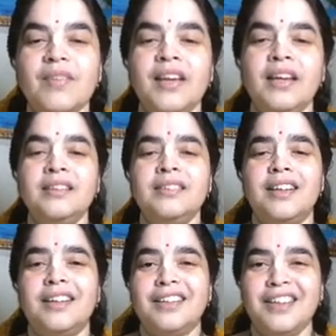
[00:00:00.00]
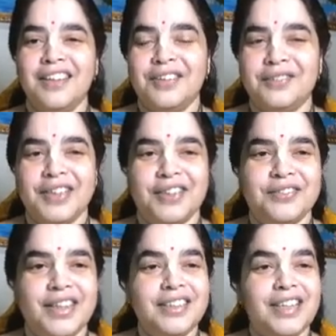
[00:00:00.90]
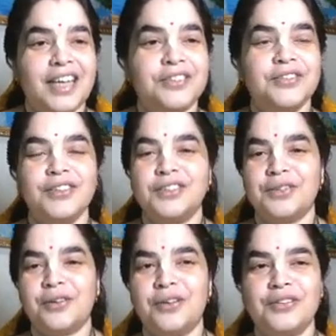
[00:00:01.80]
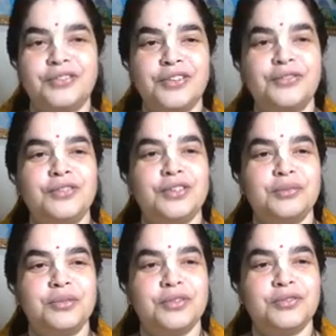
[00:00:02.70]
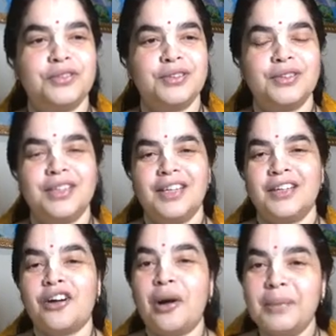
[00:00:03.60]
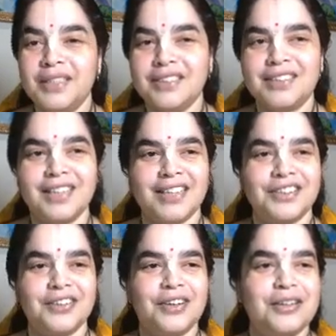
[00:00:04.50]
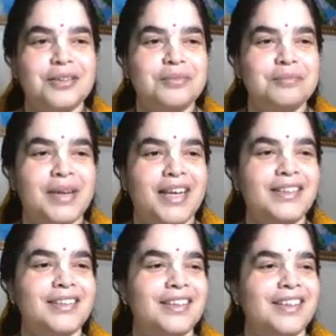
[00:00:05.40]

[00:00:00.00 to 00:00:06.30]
And we are very thankful to all of you for the beautiful comments that you all made.